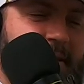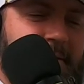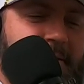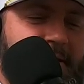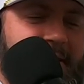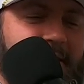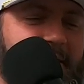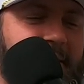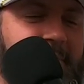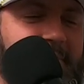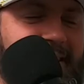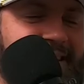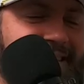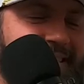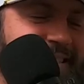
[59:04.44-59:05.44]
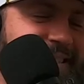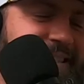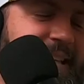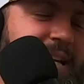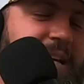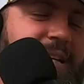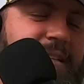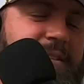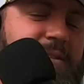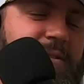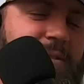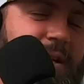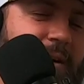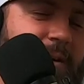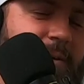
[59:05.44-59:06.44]
to look at all the pieces.
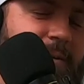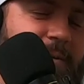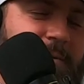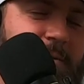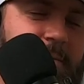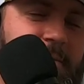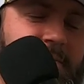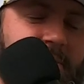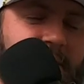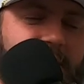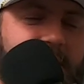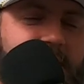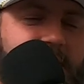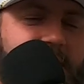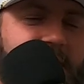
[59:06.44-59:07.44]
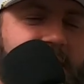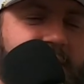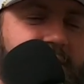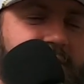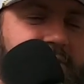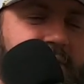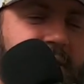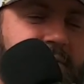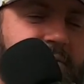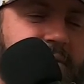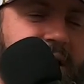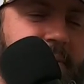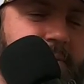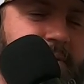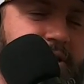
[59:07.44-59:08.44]
So, uh, your favorite
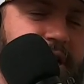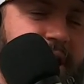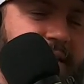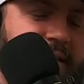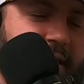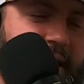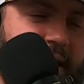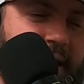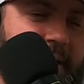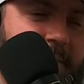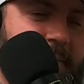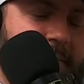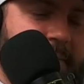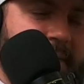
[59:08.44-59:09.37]
rapper Jay Z